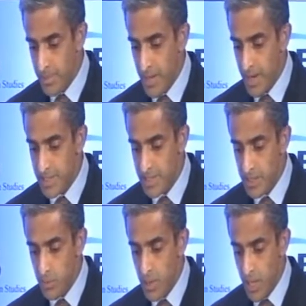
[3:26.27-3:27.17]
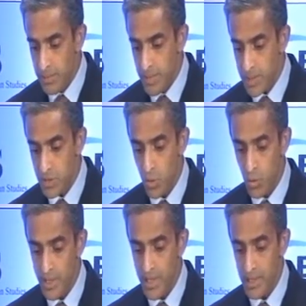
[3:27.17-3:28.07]
The AIC will help us
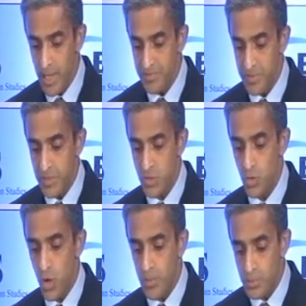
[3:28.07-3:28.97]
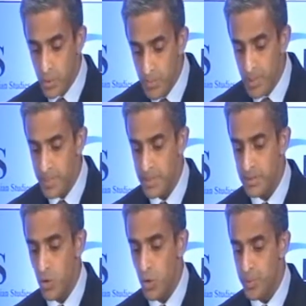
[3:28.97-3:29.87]
coordinate efforts to
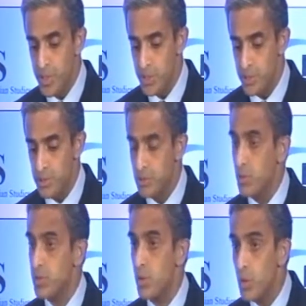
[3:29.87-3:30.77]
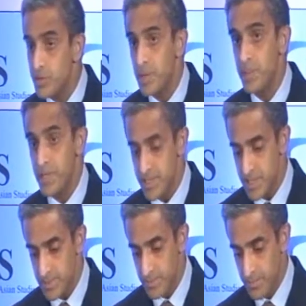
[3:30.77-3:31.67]
implement cooperation across all three
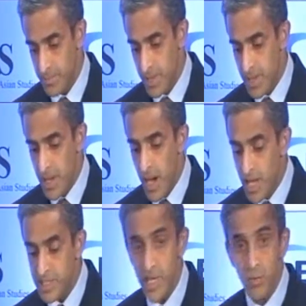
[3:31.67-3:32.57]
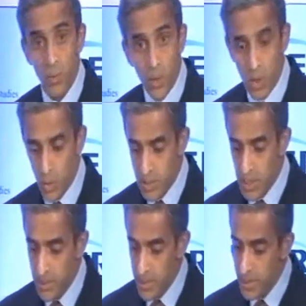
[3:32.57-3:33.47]
pillars. ASEAN will work
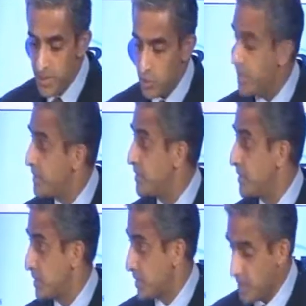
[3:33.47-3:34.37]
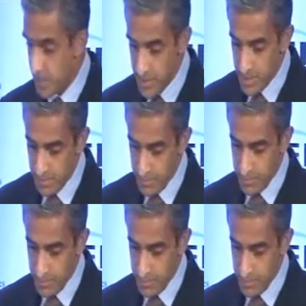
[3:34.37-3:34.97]
closely with India to make this a success.